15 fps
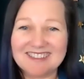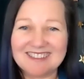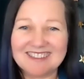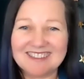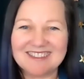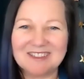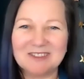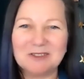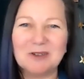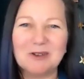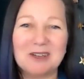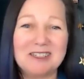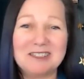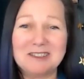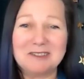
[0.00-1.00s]
It's a
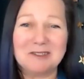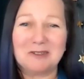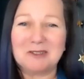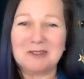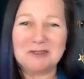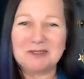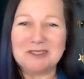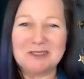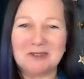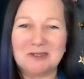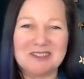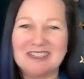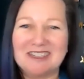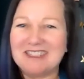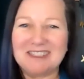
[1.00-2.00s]
Ukrainian grocery store
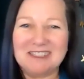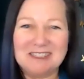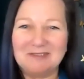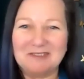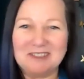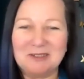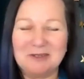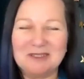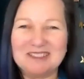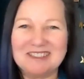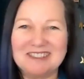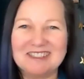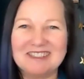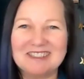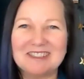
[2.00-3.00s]
that I didn't even know
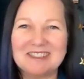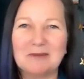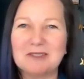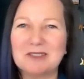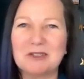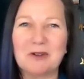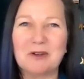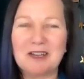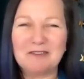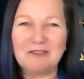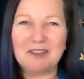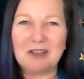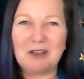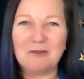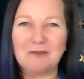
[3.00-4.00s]
existed. I was
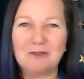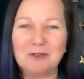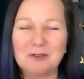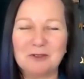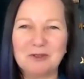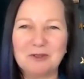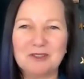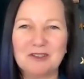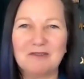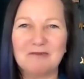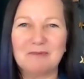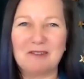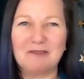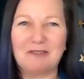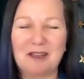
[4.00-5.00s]
craving foods of
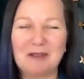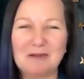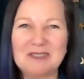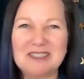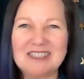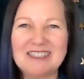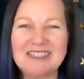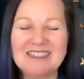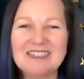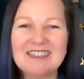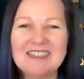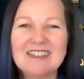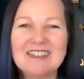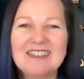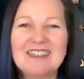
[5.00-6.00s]
my family.
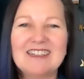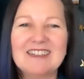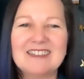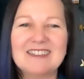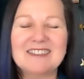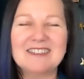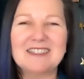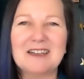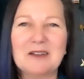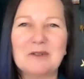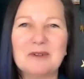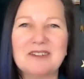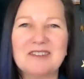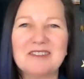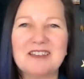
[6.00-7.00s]
And I
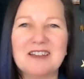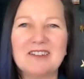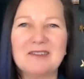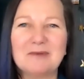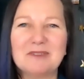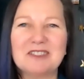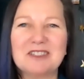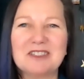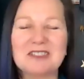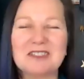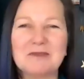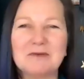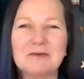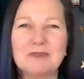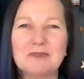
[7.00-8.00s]
went there and was
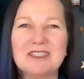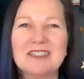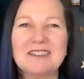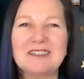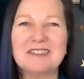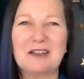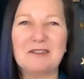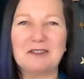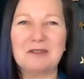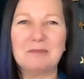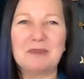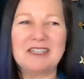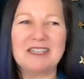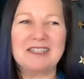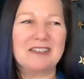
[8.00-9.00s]
just really loving
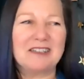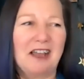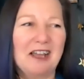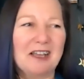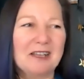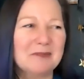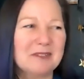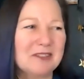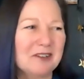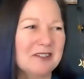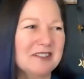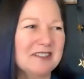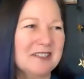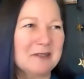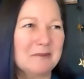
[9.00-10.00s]
being in line with all
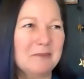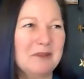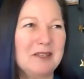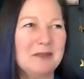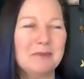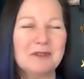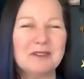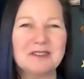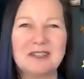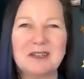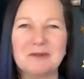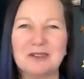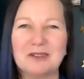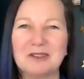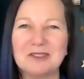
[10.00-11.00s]
these other people that
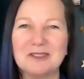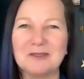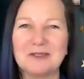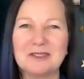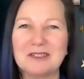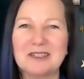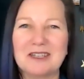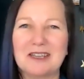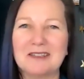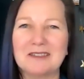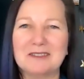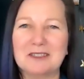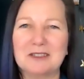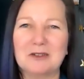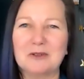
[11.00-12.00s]
were also going to get,
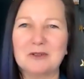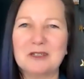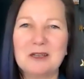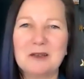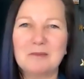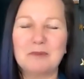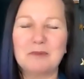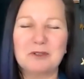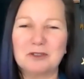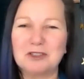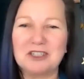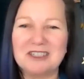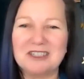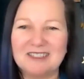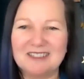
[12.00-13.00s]
you know,
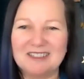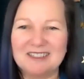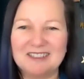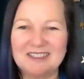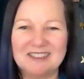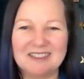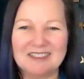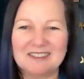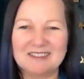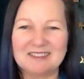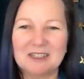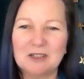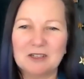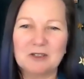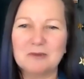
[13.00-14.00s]
piroshki
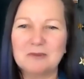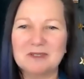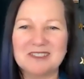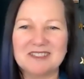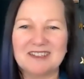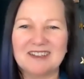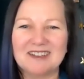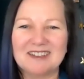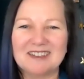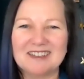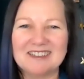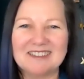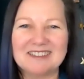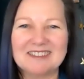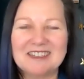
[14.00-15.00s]
and kubasa.
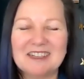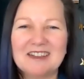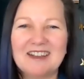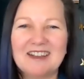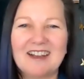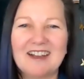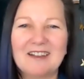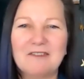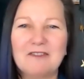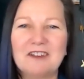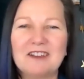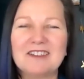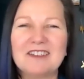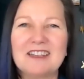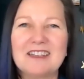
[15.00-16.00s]
And I
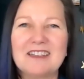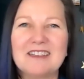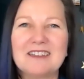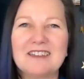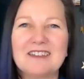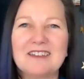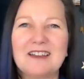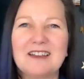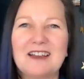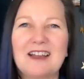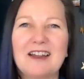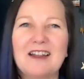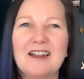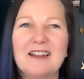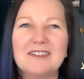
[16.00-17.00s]
felt like
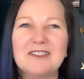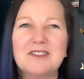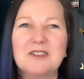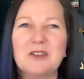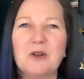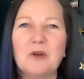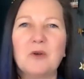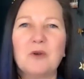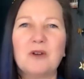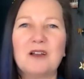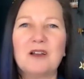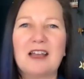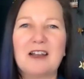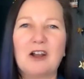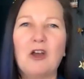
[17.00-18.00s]
at, uh, so
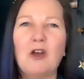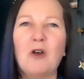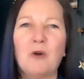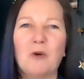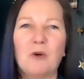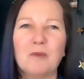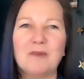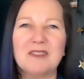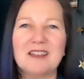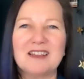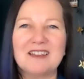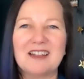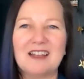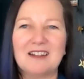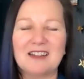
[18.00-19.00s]
at home
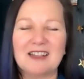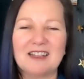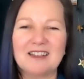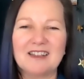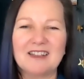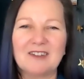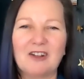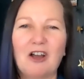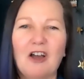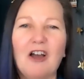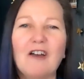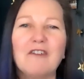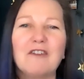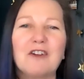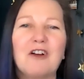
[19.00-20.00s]
that LA can
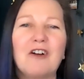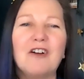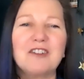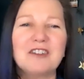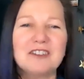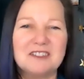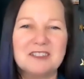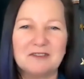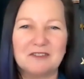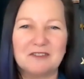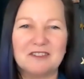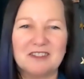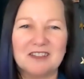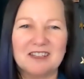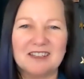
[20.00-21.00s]
offer all these
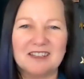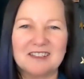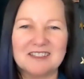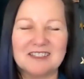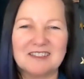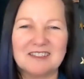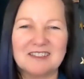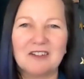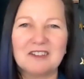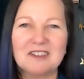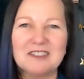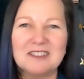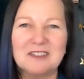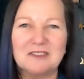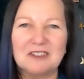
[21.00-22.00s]
different things and all
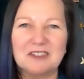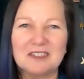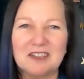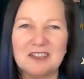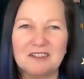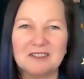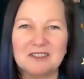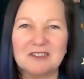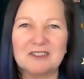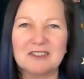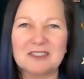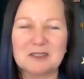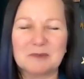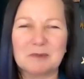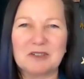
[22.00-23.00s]
these different cultural
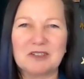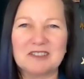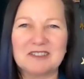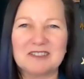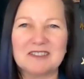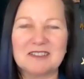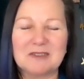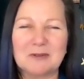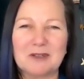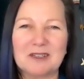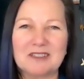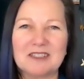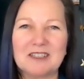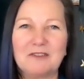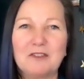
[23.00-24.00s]
experiences to
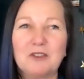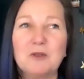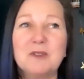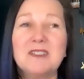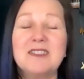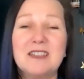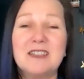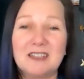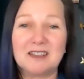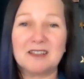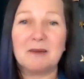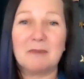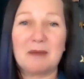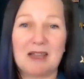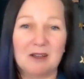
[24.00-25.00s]
us if you seek
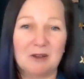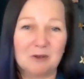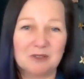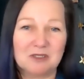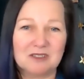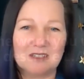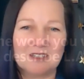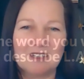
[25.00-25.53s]
them out.